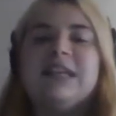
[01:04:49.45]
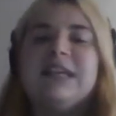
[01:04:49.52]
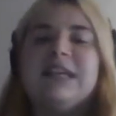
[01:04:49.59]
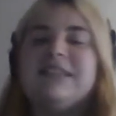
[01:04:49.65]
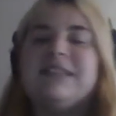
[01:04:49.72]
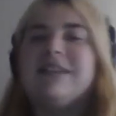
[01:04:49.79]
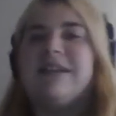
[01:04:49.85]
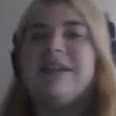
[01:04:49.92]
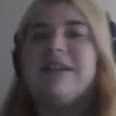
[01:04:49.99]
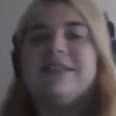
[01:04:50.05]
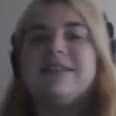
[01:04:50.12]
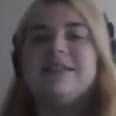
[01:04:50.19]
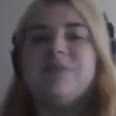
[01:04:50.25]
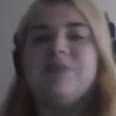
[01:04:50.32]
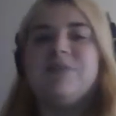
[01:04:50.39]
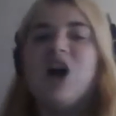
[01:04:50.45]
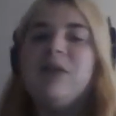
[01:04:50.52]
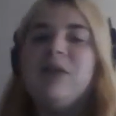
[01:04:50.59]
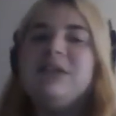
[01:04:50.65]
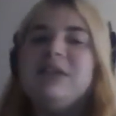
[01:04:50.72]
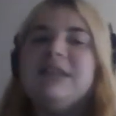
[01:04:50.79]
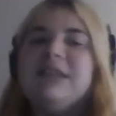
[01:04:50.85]
It's got some
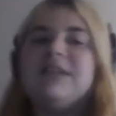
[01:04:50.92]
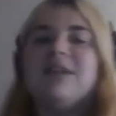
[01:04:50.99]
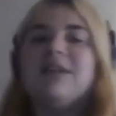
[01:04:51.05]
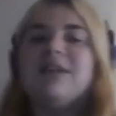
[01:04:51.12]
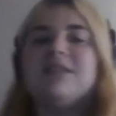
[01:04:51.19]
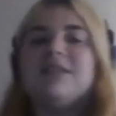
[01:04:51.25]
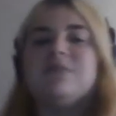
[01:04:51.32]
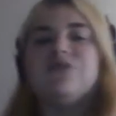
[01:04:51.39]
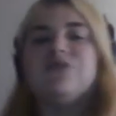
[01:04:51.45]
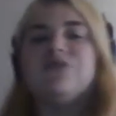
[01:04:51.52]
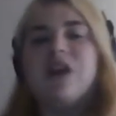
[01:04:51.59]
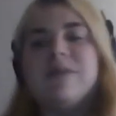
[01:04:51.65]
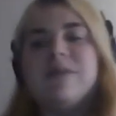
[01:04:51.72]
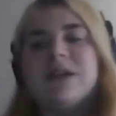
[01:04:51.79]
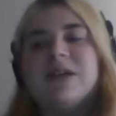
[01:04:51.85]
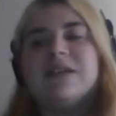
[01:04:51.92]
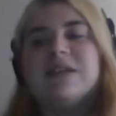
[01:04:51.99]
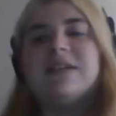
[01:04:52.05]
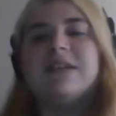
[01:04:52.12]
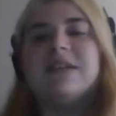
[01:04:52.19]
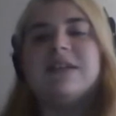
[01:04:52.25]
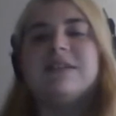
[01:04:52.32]
comedy, it's got some
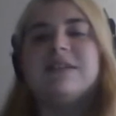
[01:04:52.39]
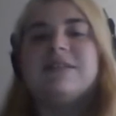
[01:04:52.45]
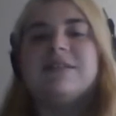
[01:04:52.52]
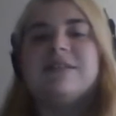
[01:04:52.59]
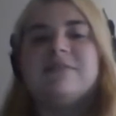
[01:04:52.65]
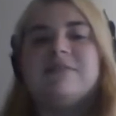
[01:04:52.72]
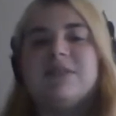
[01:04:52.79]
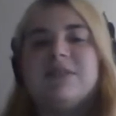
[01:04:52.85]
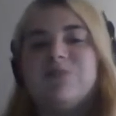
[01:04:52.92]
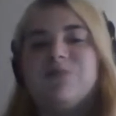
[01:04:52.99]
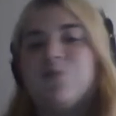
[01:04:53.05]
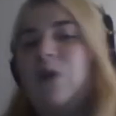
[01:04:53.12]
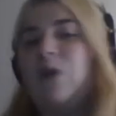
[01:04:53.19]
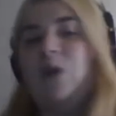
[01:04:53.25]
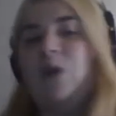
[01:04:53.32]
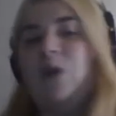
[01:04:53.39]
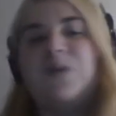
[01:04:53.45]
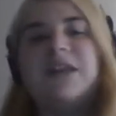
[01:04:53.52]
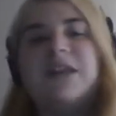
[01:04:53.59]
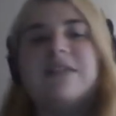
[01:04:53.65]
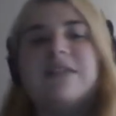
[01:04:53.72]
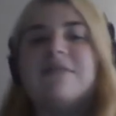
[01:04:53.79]
drama, it's well
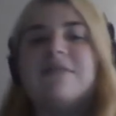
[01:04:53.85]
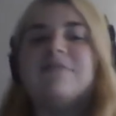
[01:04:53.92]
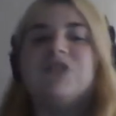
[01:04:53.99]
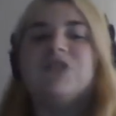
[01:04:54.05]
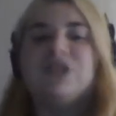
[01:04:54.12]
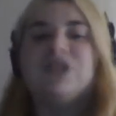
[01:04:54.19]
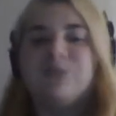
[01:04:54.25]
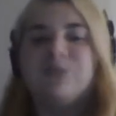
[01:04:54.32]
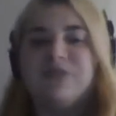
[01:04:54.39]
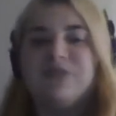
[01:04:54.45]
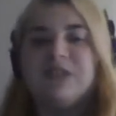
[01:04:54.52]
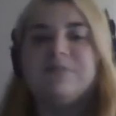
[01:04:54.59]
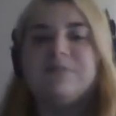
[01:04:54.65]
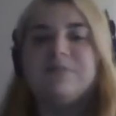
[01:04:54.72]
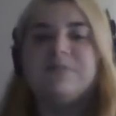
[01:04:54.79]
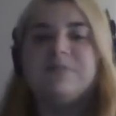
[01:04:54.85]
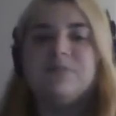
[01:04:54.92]
written, good movie.